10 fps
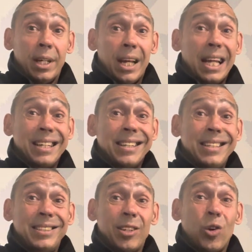a
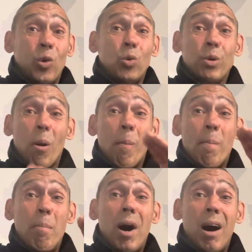geezer called
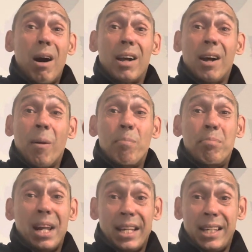Mark
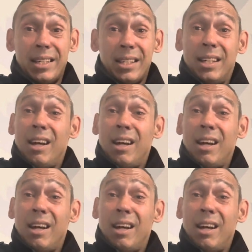Blake.